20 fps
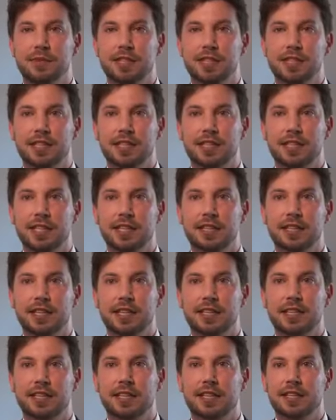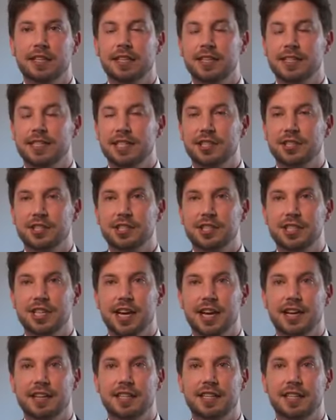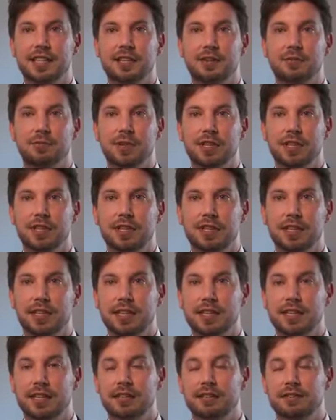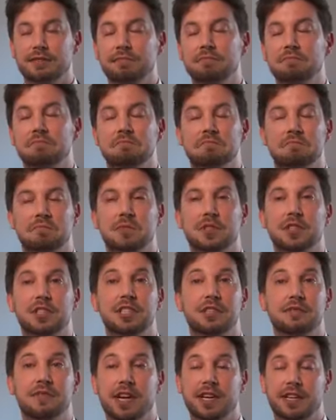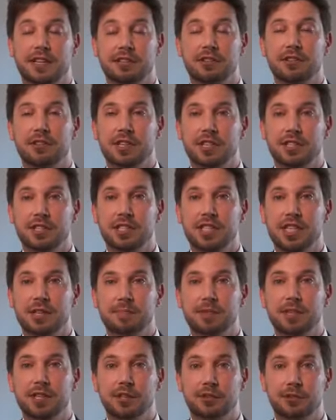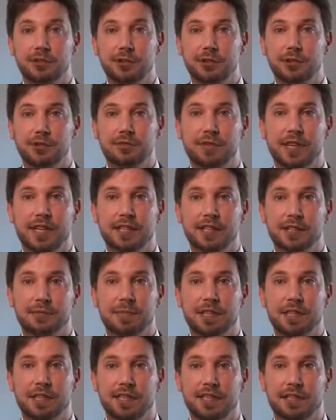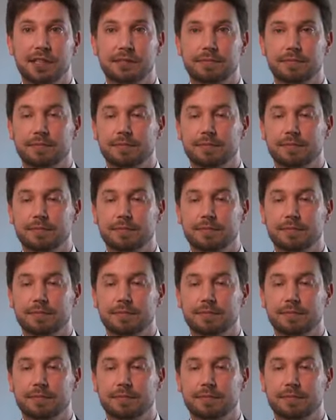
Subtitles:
with this technique is that you're starting with the divide and conquer step, the groove and the splitting.